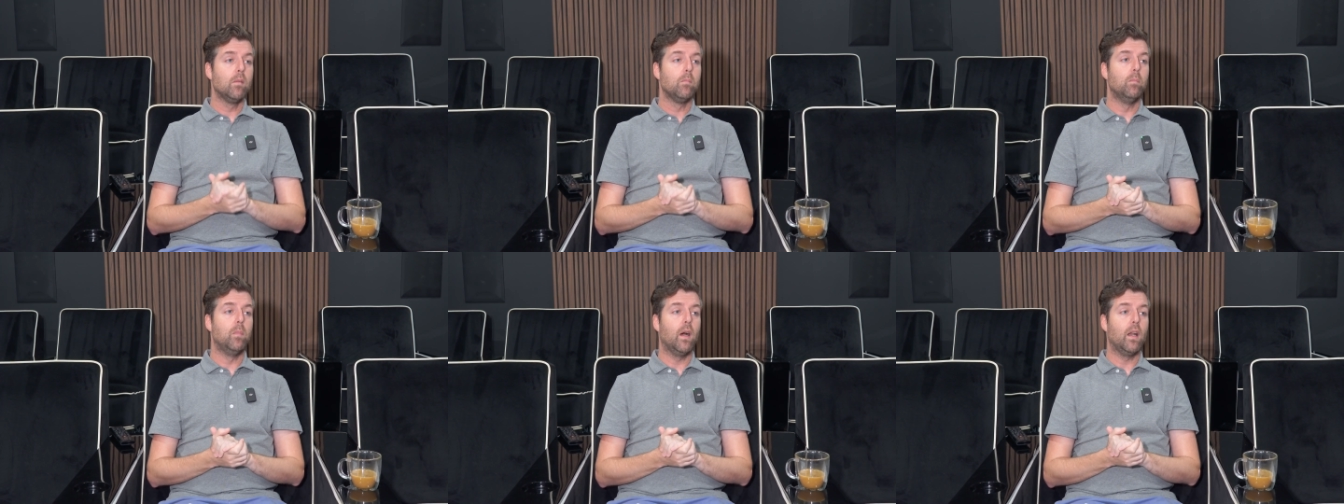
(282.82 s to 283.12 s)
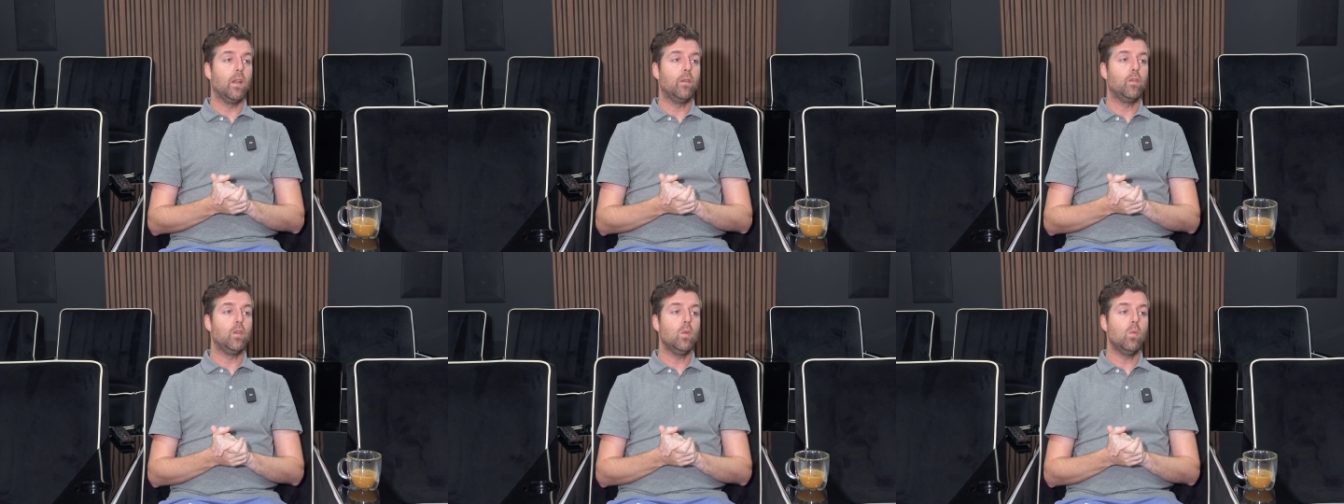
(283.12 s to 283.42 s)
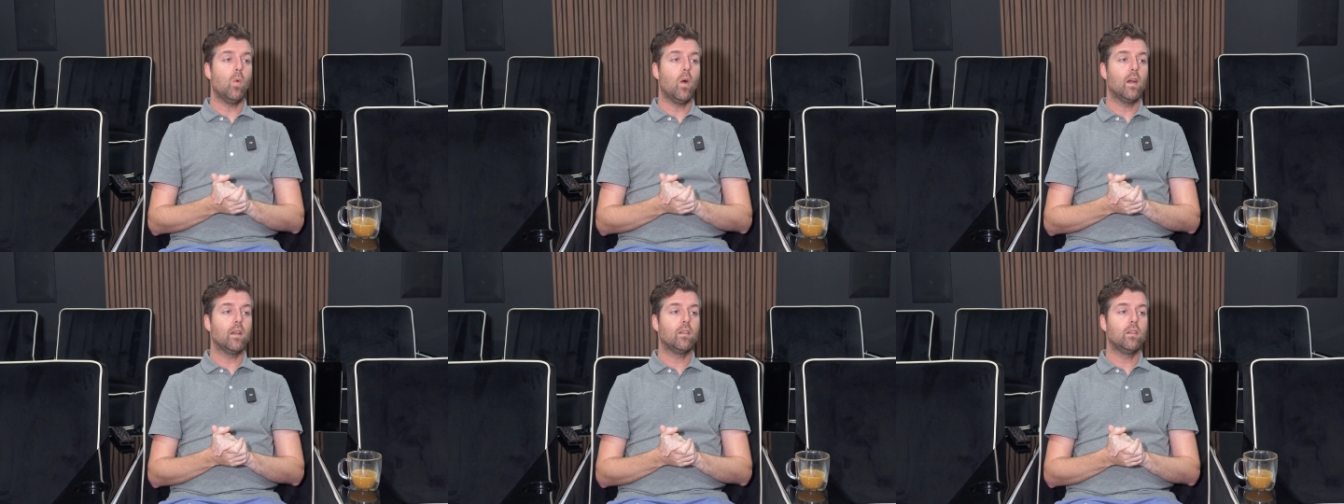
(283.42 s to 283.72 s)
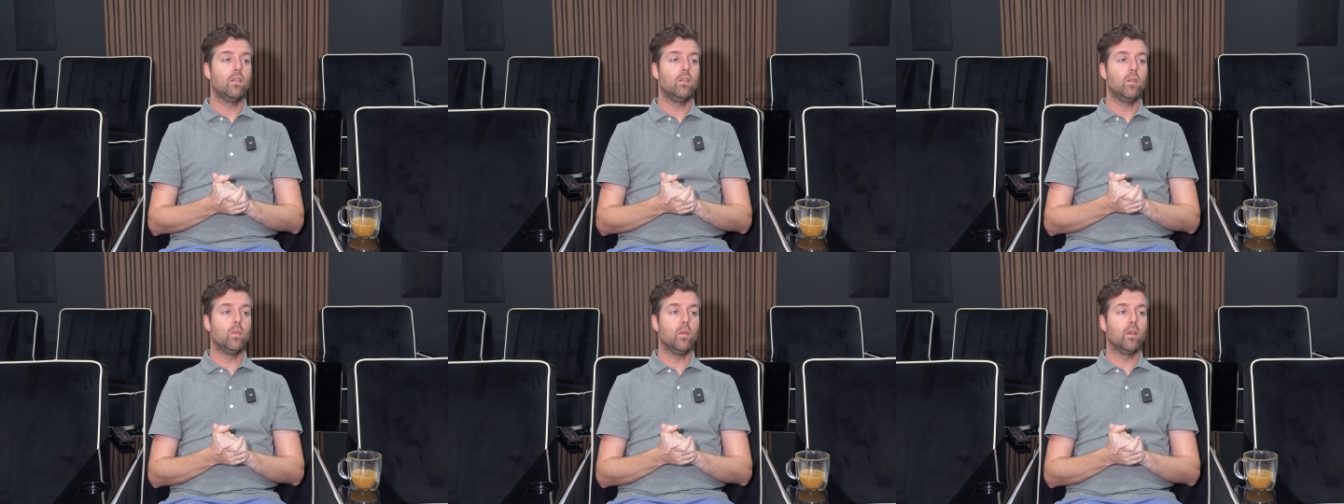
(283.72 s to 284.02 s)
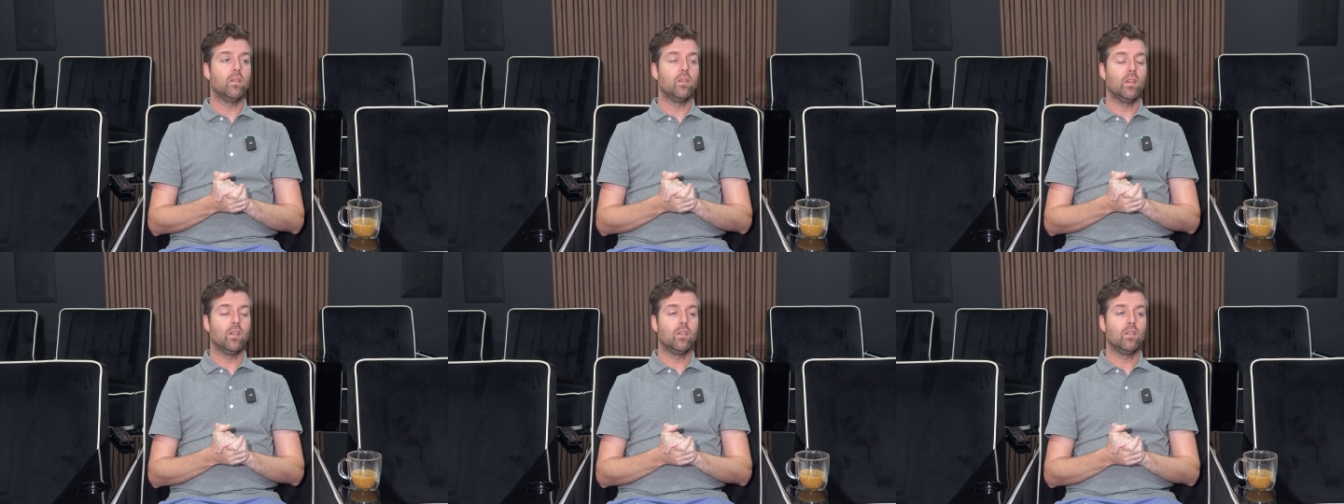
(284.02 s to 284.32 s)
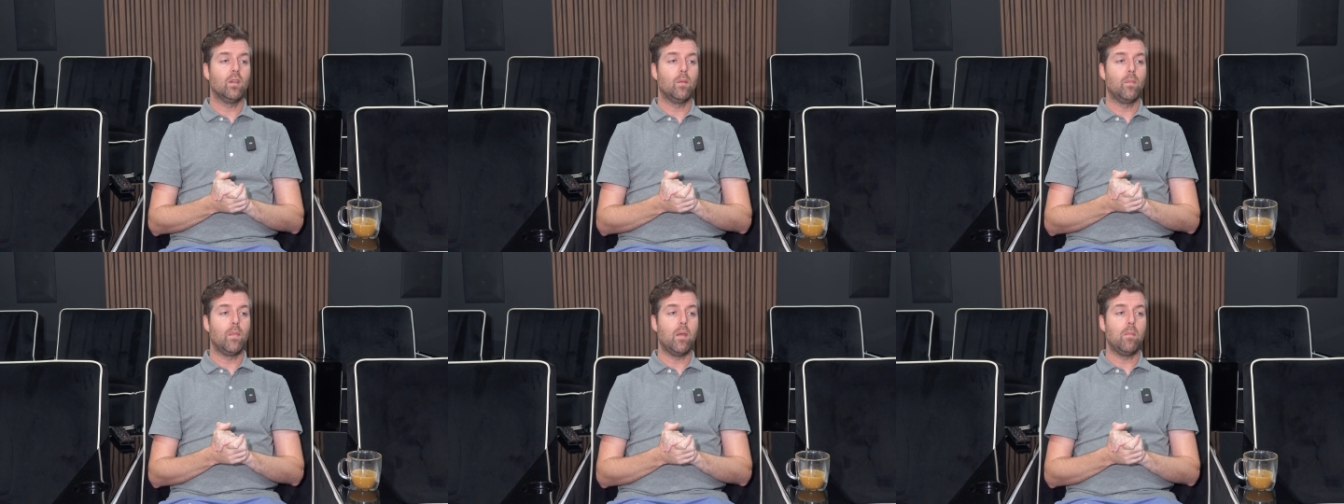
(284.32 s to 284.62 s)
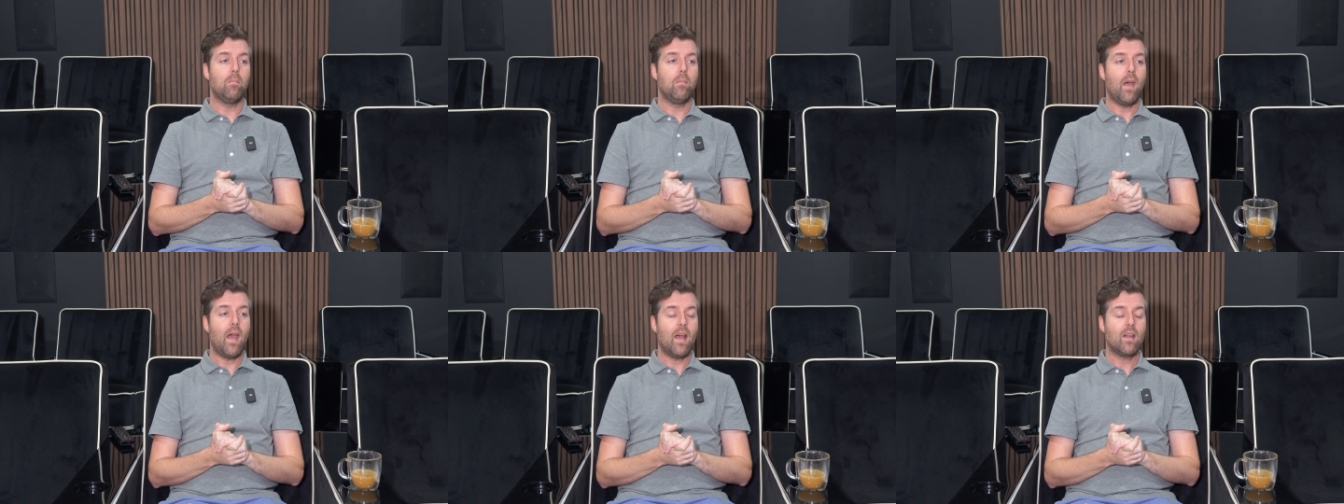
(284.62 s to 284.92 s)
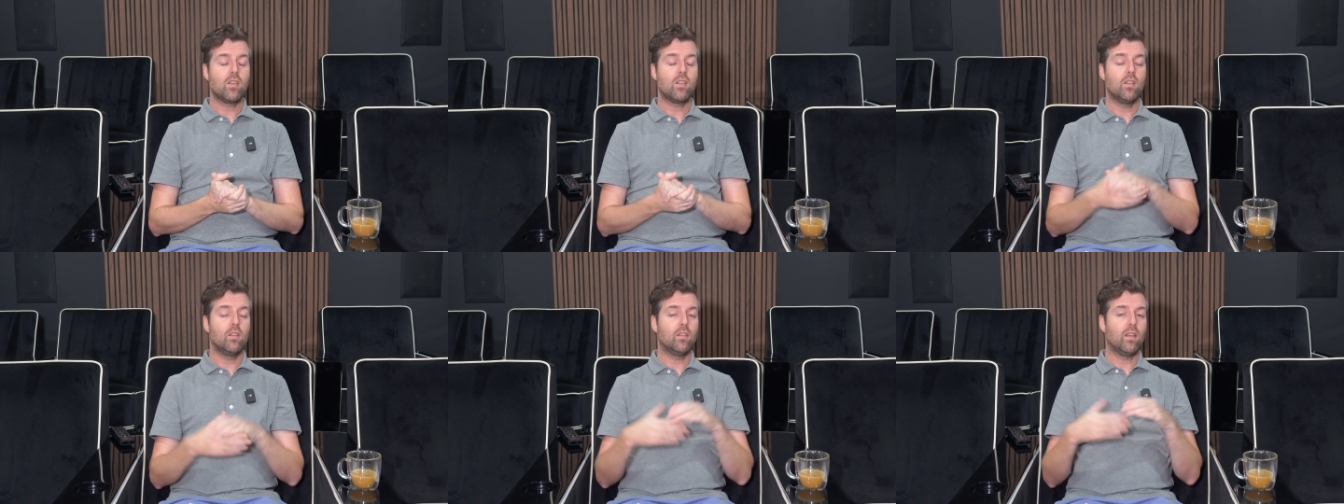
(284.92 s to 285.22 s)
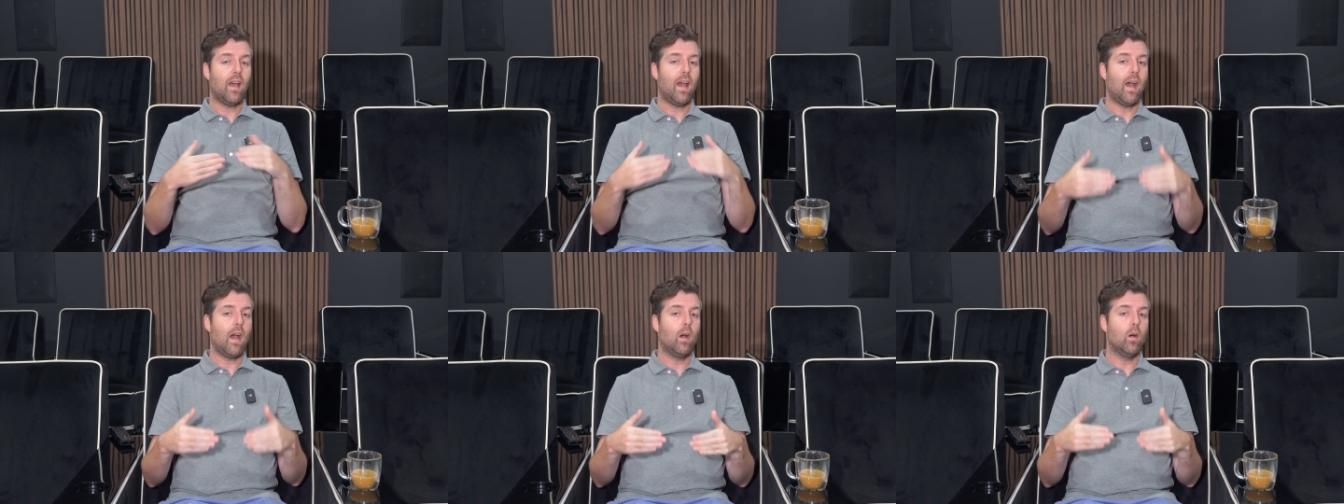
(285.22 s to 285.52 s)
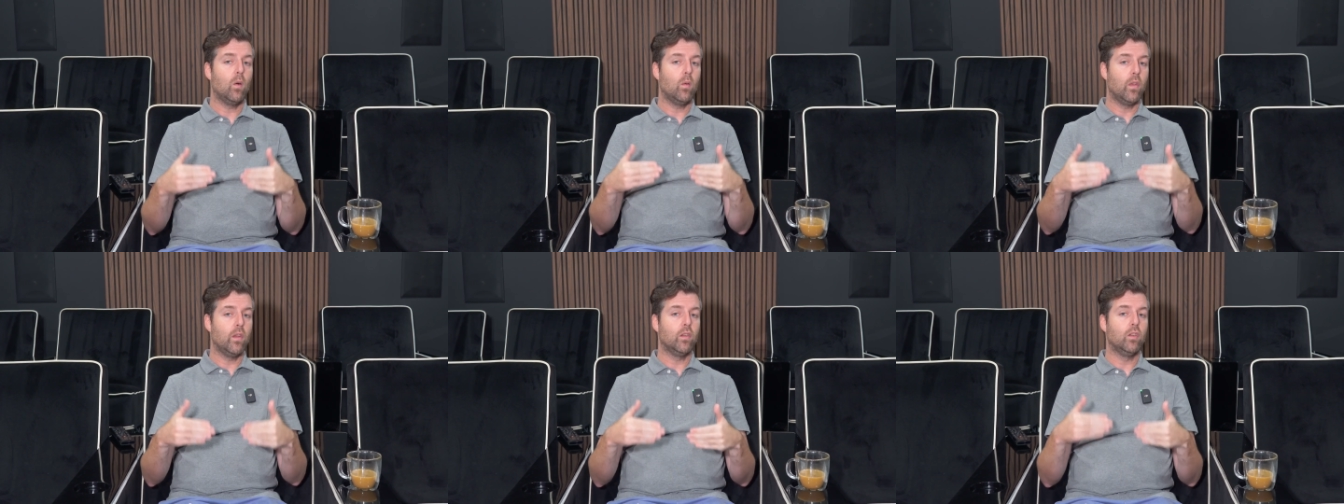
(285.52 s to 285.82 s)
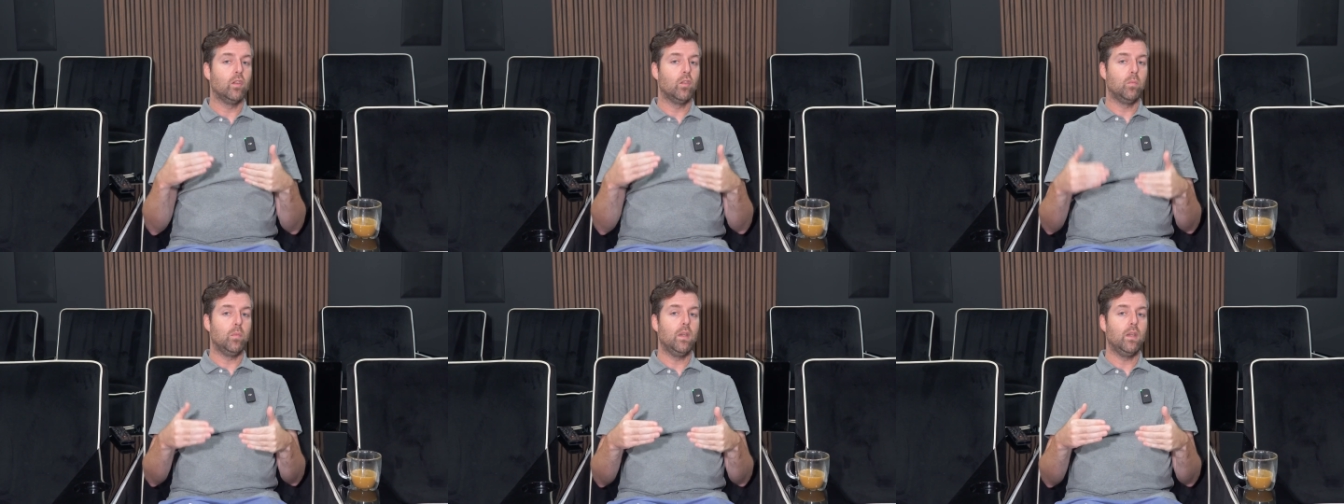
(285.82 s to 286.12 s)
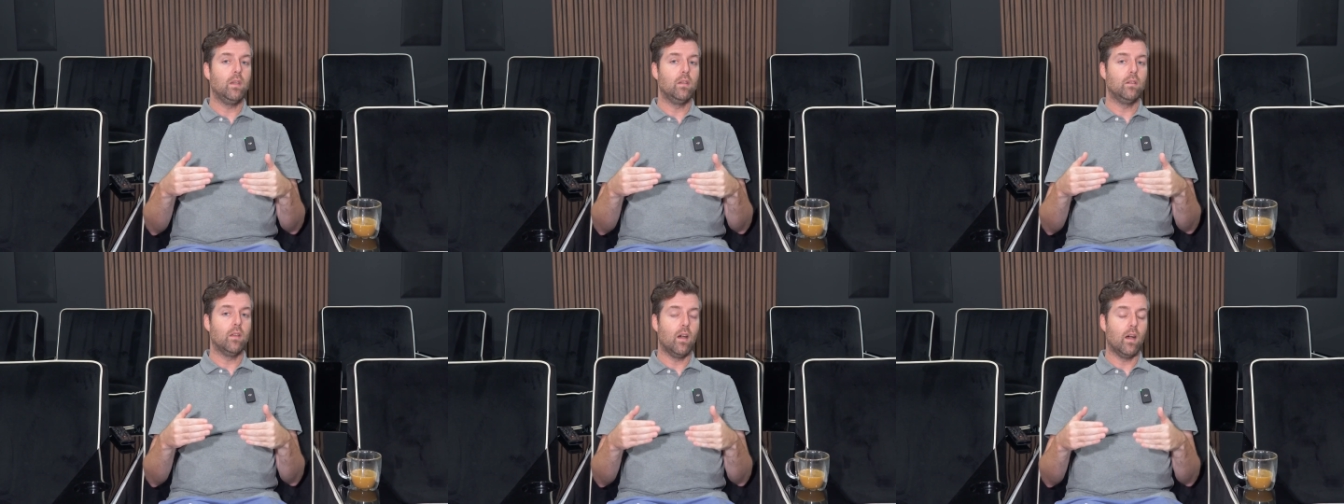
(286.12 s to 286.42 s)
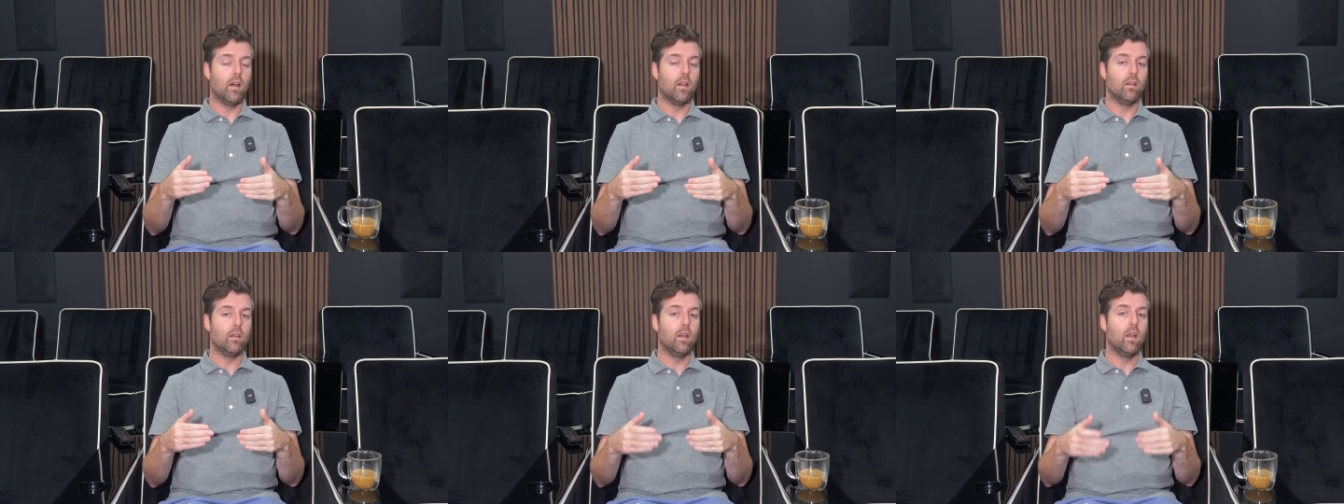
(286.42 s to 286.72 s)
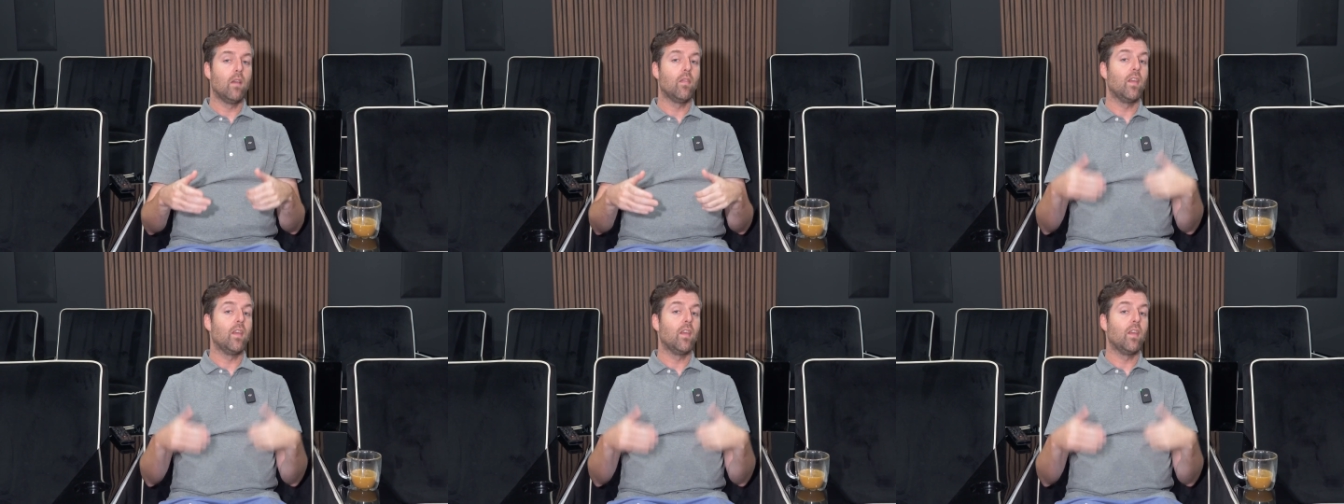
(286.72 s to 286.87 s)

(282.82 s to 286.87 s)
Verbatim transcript: But if you want to do a system that matches how this is being done,